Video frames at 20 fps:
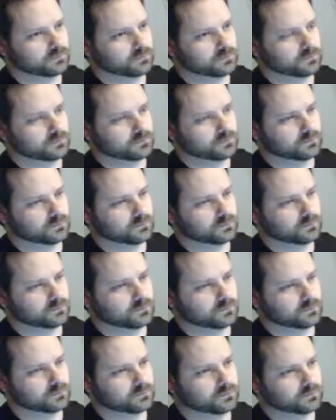
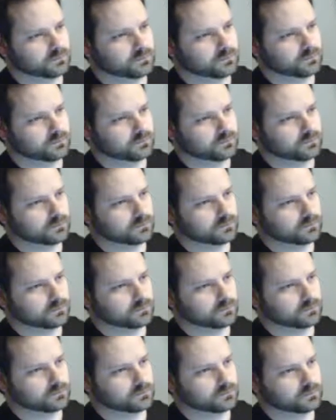
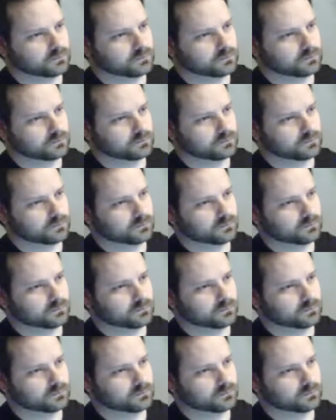(not speaking)